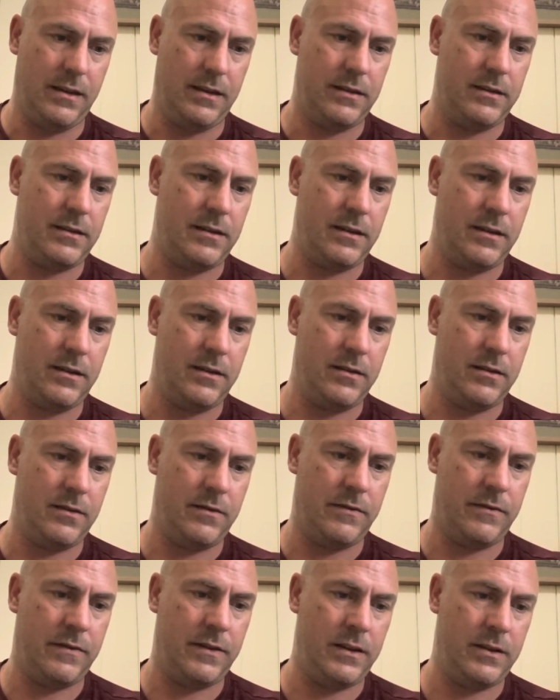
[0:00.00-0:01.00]
So the
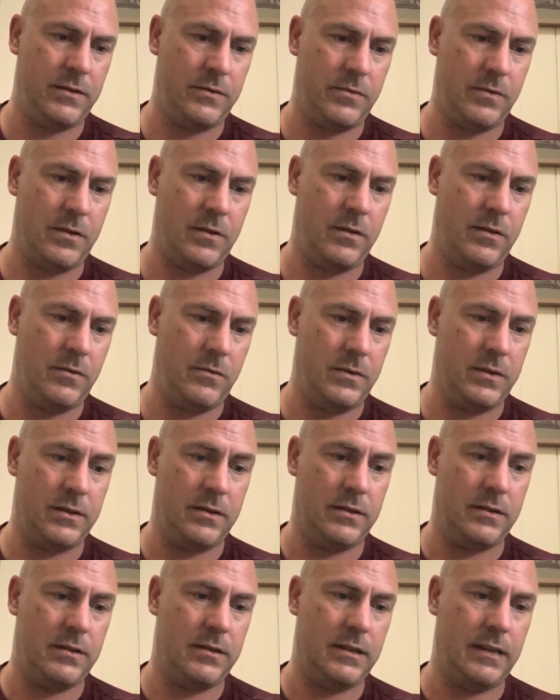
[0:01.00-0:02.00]
first one
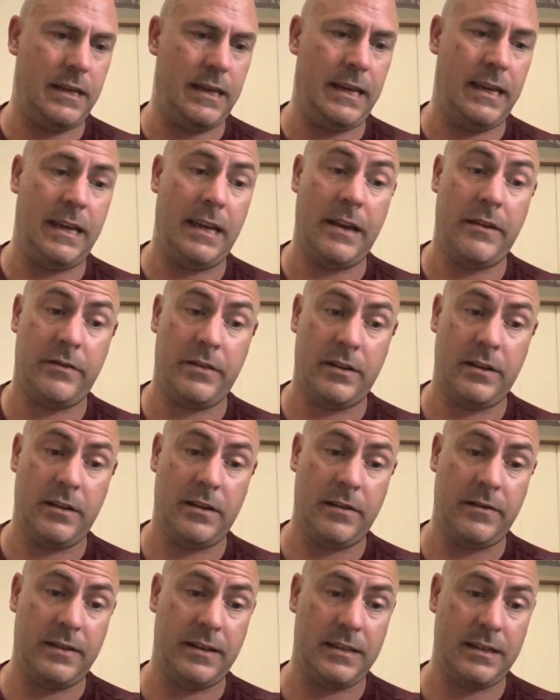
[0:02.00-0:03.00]
was a Heaven
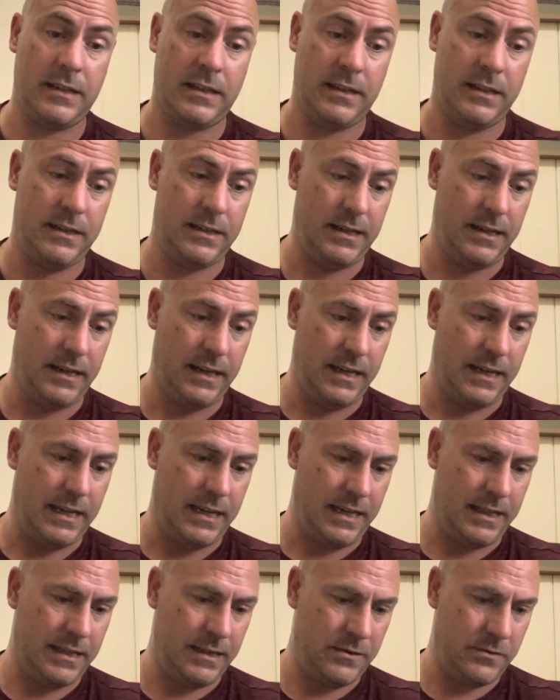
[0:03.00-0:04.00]
and Earth Design,
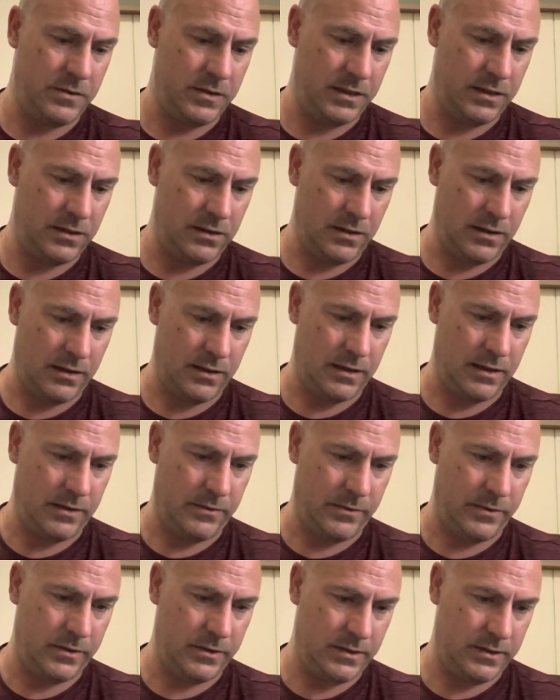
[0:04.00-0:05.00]
and this was a chart
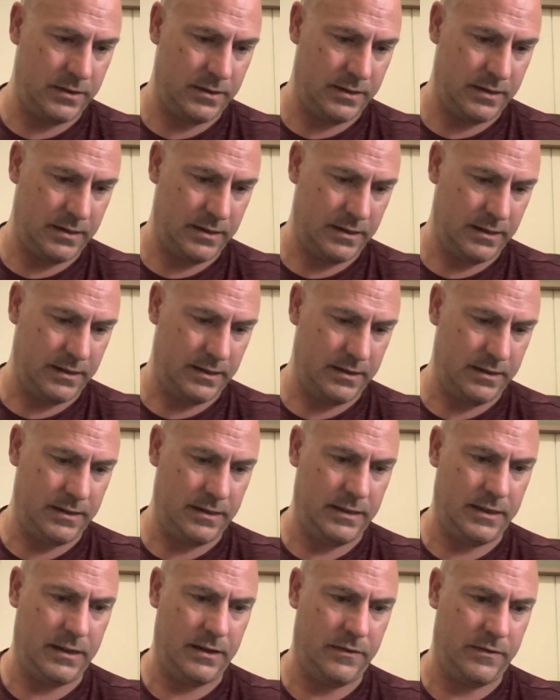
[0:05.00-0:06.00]
that was
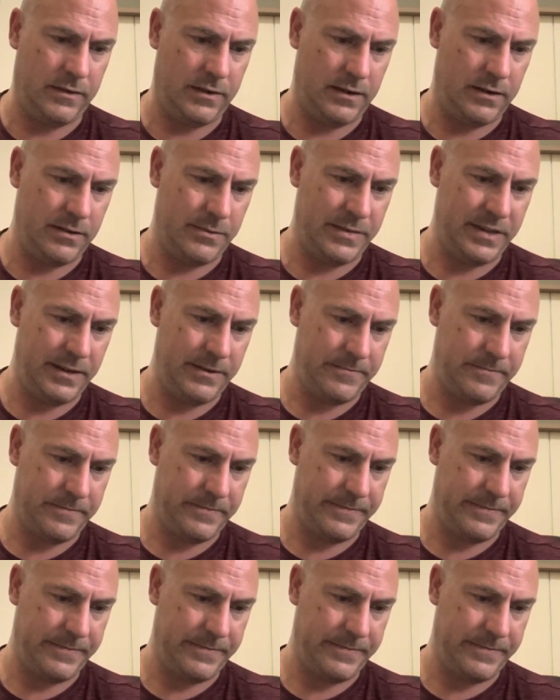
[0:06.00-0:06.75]
gifted to me,